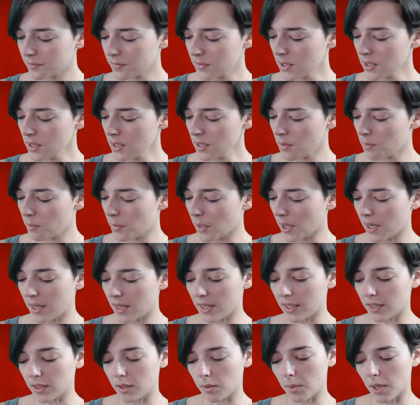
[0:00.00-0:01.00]
by
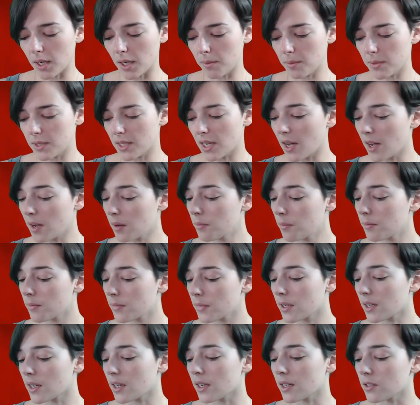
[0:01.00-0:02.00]
hitting the bottom tab
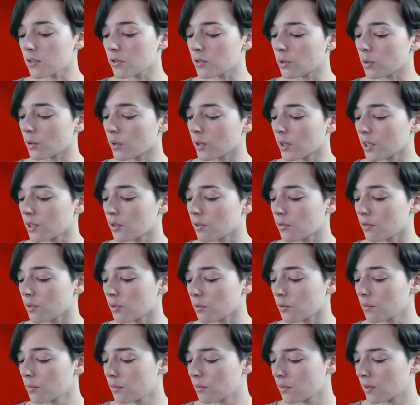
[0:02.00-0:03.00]
and scrolling
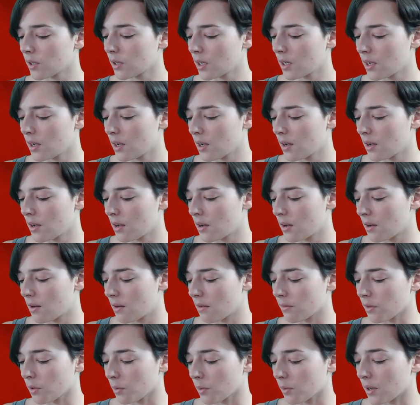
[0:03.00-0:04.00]
through
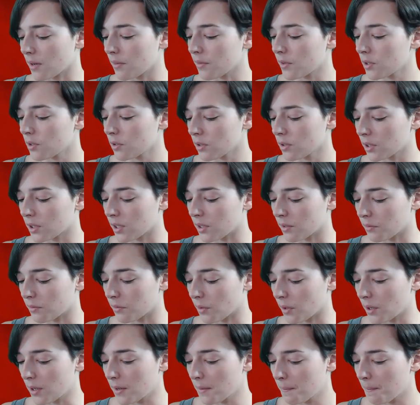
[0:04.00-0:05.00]
for whatever you're looking
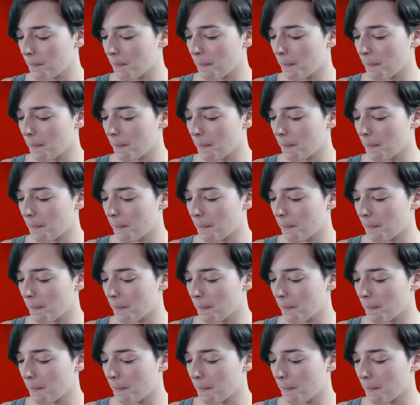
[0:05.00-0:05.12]
for.